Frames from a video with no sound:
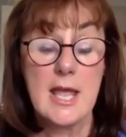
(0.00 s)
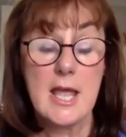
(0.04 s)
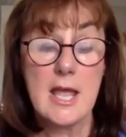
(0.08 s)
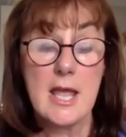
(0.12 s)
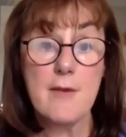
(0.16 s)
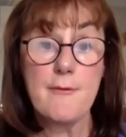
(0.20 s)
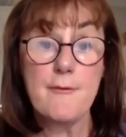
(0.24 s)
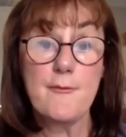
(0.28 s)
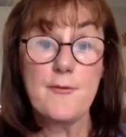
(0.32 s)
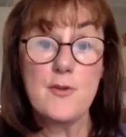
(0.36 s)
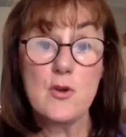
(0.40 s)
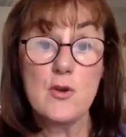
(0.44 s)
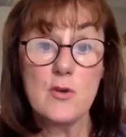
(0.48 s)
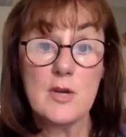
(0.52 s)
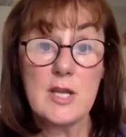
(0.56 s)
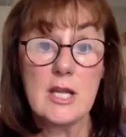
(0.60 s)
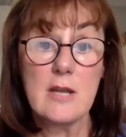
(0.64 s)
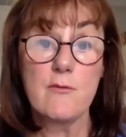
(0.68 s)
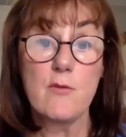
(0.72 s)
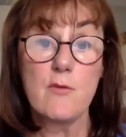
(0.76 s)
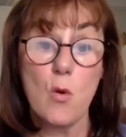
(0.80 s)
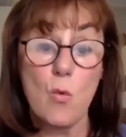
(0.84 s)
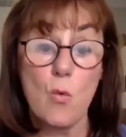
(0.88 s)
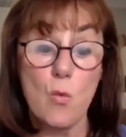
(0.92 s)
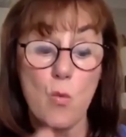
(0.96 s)
If you
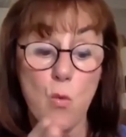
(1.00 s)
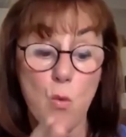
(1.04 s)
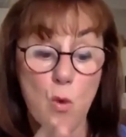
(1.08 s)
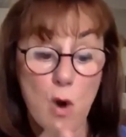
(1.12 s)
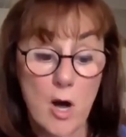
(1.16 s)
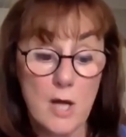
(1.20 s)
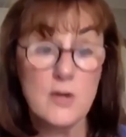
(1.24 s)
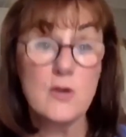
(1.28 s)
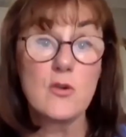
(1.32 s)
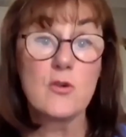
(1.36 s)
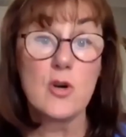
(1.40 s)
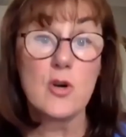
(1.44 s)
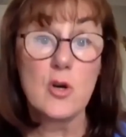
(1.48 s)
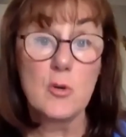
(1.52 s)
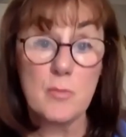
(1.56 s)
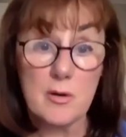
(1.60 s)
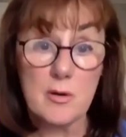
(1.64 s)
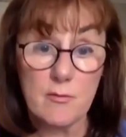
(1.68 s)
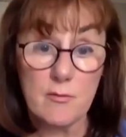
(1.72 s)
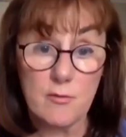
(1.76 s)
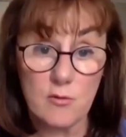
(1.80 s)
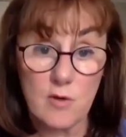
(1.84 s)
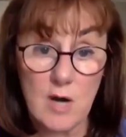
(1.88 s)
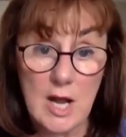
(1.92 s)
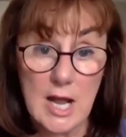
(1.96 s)
give one group
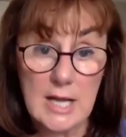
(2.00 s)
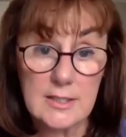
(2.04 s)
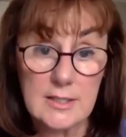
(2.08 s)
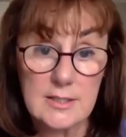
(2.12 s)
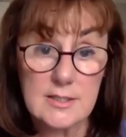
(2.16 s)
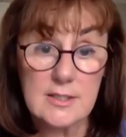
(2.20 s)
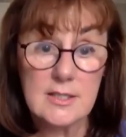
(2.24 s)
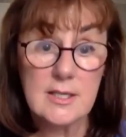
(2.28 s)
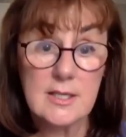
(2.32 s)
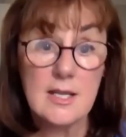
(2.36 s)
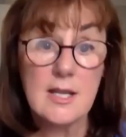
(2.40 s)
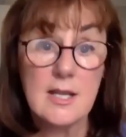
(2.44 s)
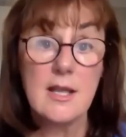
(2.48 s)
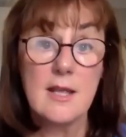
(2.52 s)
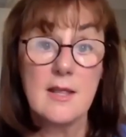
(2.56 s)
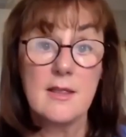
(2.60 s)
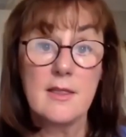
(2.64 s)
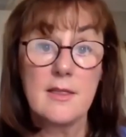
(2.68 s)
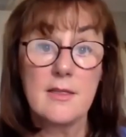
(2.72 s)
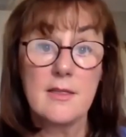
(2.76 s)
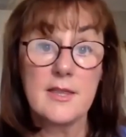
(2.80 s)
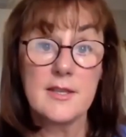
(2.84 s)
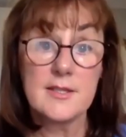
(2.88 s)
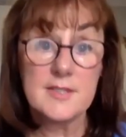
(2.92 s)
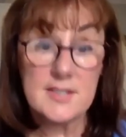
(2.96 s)
of rats
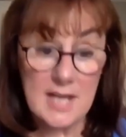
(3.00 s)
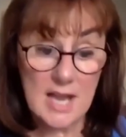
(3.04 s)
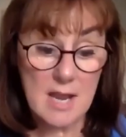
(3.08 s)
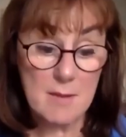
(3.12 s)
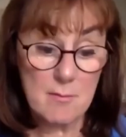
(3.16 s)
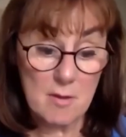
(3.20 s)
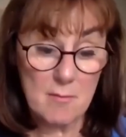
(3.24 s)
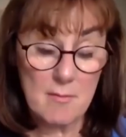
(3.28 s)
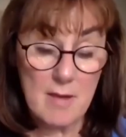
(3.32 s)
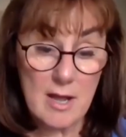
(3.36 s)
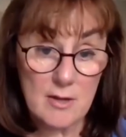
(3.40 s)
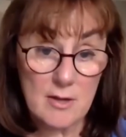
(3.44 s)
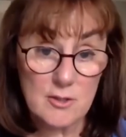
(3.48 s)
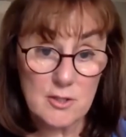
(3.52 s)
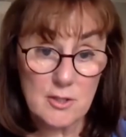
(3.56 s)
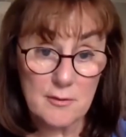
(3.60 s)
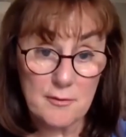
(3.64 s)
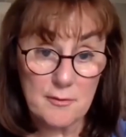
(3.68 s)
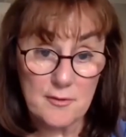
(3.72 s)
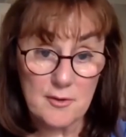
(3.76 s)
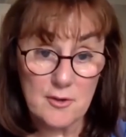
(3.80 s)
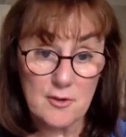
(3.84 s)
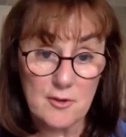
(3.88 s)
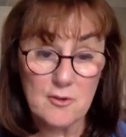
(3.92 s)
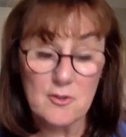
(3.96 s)
the same amount of
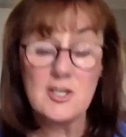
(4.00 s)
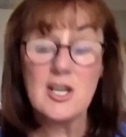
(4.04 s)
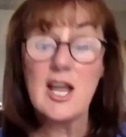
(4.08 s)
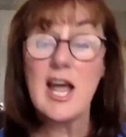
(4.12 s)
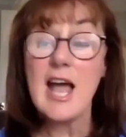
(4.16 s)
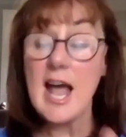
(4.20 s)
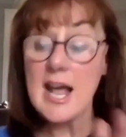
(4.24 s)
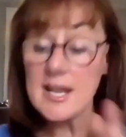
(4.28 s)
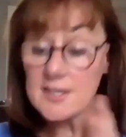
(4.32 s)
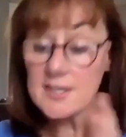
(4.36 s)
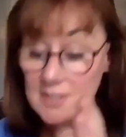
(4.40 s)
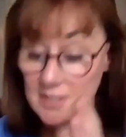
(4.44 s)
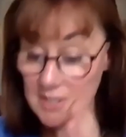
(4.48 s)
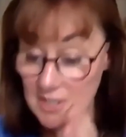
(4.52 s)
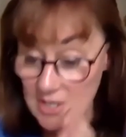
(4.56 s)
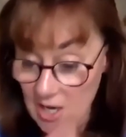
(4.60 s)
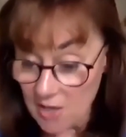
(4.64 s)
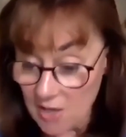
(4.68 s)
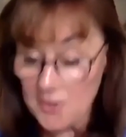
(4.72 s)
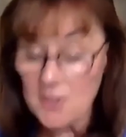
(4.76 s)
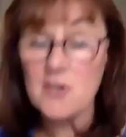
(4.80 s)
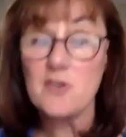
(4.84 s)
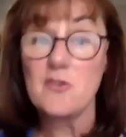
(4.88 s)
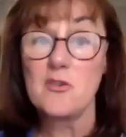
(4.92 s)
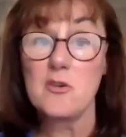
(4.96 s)
food as
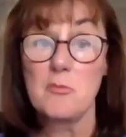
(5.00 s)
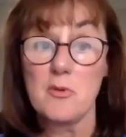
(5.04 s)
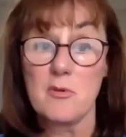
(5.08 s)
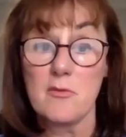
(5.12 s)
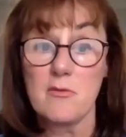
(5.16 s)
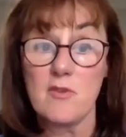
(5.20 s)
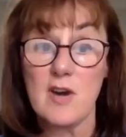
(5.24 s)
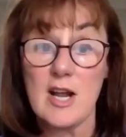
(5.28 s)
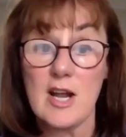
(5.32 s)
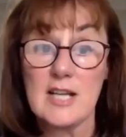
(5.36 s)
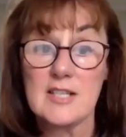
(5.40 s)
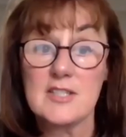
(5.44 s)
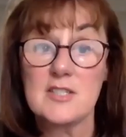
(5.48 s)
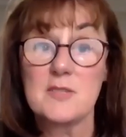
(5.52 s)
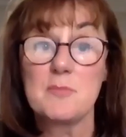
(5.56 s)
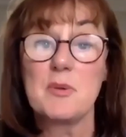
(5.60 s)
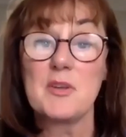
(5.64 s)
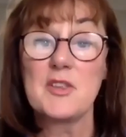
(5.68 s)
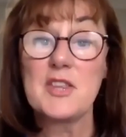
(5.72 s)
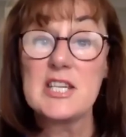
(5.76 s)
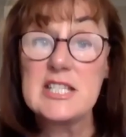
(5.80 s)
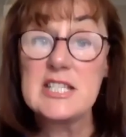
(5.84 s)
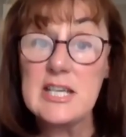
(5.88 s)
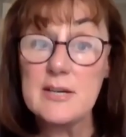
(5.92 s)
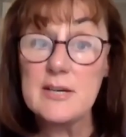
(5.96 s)
another group of rats,
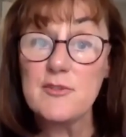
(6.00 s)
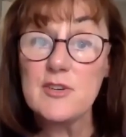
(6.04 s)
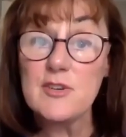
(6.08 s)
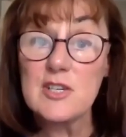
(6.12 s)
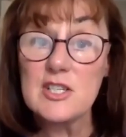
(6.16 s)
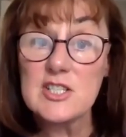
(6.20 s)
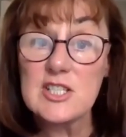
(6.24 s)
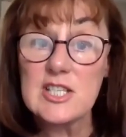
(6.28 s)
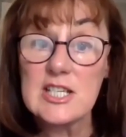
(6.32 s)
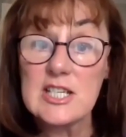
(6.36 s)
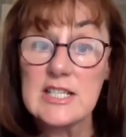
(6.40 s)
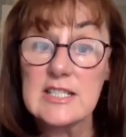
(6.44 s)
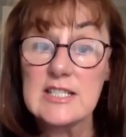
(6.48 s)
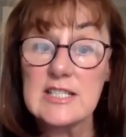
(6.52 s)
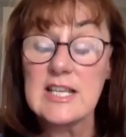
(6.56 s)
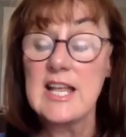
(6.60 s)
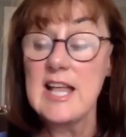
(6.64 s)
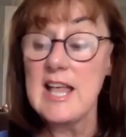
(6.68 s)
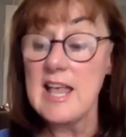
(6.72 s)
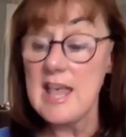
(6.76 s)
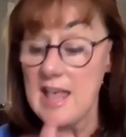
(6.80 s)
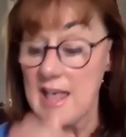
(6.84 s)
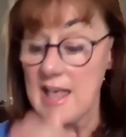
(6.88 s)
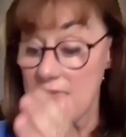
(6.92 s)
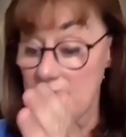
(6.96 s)
but the difference is
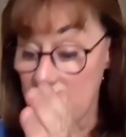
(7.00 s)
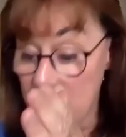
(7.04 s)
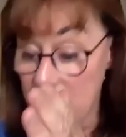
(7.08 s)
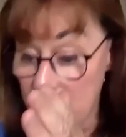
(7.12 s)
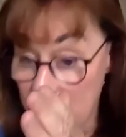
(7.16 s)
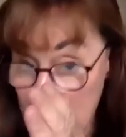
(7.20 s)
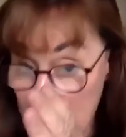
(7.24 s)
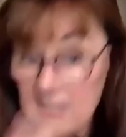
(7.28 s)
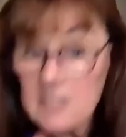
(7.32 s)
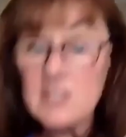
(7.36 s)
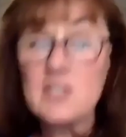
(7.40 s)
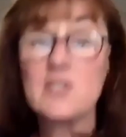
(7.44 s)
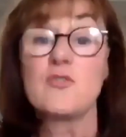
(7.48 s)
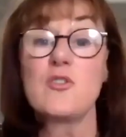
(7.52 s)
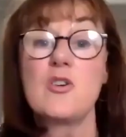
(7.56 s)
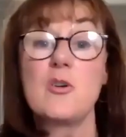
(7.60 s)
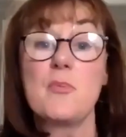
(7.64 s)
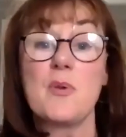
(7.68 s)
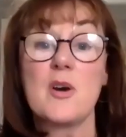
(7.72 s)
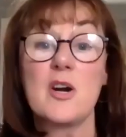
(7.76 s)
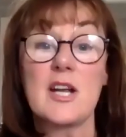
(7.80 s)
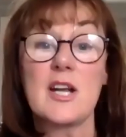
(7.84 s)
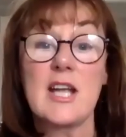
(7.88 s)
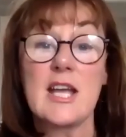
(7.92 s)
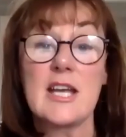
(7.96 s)
this
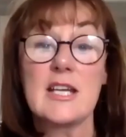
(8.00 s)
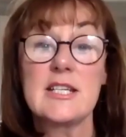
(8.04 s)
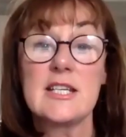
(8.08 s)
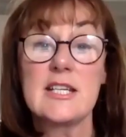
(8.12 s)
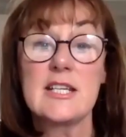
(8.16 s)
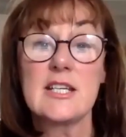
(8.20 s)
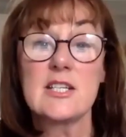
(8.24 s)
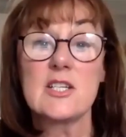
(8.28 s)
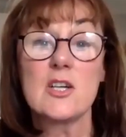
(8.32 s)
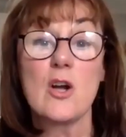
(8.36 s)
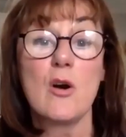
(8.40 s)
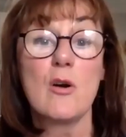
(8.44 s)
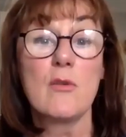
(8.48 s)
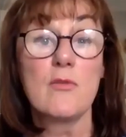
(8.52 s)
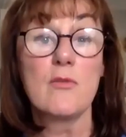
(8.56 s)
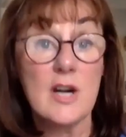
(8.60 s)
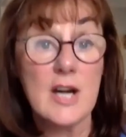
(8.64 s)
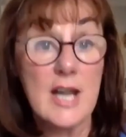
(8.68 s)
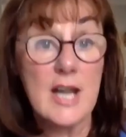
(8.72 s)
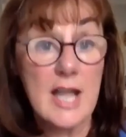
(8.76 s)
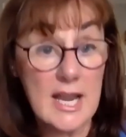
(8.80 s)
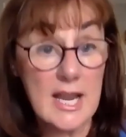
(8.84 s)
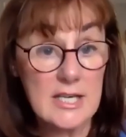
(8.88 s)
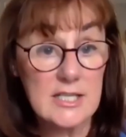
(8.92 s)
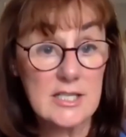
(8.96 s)
group are getting it over
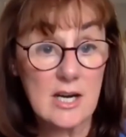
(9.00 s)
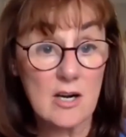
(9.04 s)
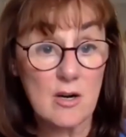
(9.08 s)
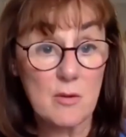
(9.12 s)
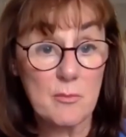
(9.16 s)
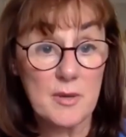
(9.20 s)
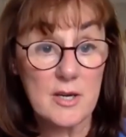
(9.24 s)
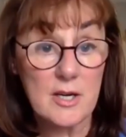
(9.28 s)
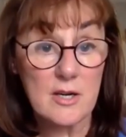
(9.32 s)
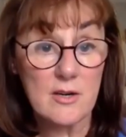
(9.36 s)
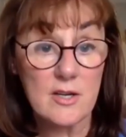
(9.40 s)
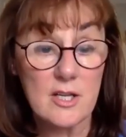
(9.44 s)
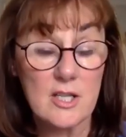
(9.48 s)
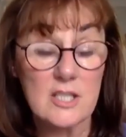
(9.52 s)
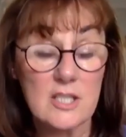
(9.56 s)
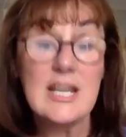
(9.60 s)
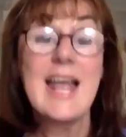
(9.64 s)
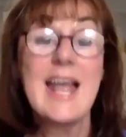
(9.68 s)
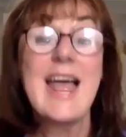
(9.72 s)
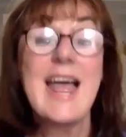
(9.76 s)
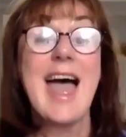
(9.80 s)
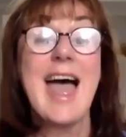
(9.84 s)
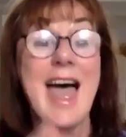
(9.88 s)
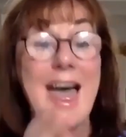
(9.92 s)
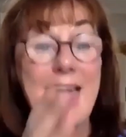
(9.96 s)
an 8-hour period,
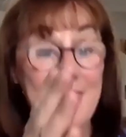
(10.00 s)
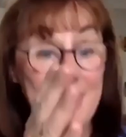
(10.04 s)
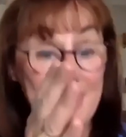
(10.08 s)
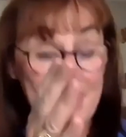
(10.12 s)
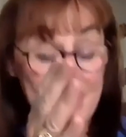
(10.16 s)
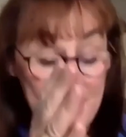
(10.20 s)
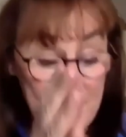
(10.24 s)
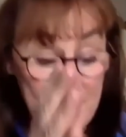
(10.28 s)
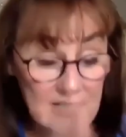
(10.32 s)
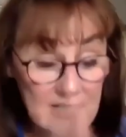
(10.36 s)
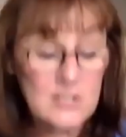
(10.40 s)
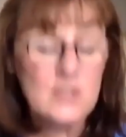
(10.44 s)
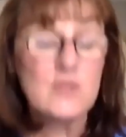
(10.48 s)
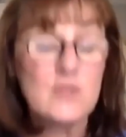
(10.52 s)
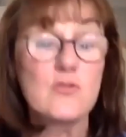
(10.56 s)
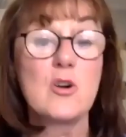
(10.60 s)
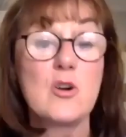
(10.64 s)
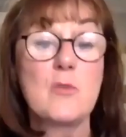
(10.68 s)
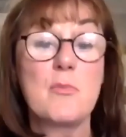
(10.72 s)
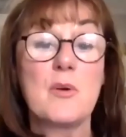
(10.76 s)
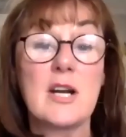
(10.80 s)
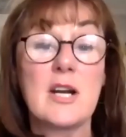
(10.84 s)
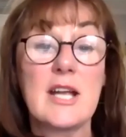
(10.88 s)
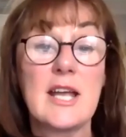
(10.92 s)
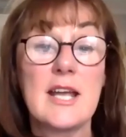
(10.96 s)
and this
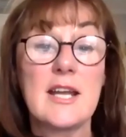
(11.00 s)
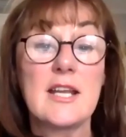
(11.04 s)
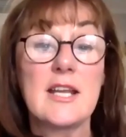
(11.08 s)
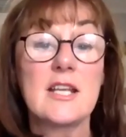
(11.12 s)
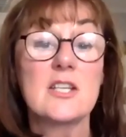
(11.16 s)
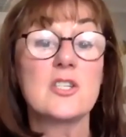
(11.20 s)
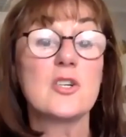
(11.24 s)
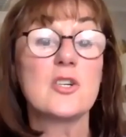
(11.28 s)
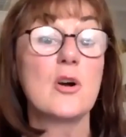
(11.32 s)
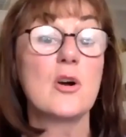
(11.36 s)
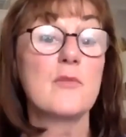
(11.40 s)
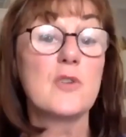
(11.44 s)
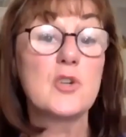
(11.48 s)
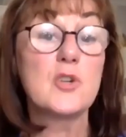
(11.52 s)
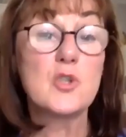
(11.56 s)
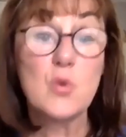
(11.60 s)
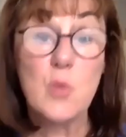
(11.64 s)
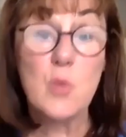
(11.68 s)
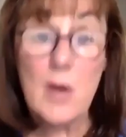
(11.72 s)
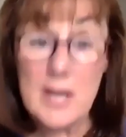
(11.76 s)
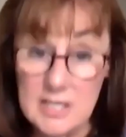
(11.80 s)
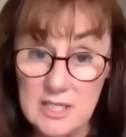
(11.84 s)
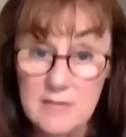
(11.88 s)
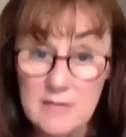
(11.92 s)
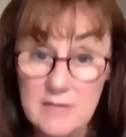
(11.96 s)
group are getting it over
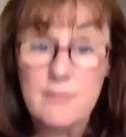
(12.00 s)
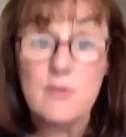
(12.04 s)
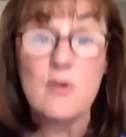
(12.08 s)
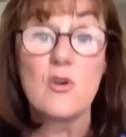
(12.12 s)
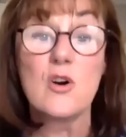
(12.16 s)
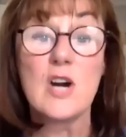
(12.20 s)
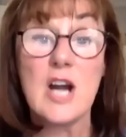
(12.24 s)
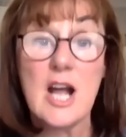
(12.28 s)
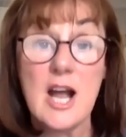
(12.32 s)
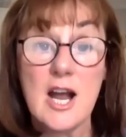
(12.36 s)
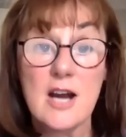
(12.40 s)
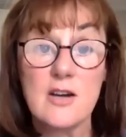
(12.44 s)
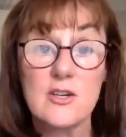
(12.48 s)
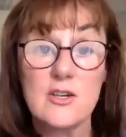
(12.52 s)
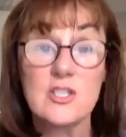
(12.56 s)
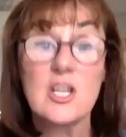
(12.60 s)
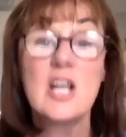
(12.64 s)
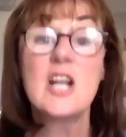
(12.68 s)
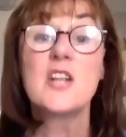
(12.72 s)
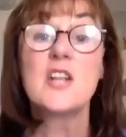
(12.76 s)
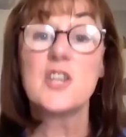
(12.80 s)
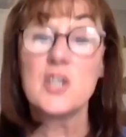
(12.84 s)
24 hours.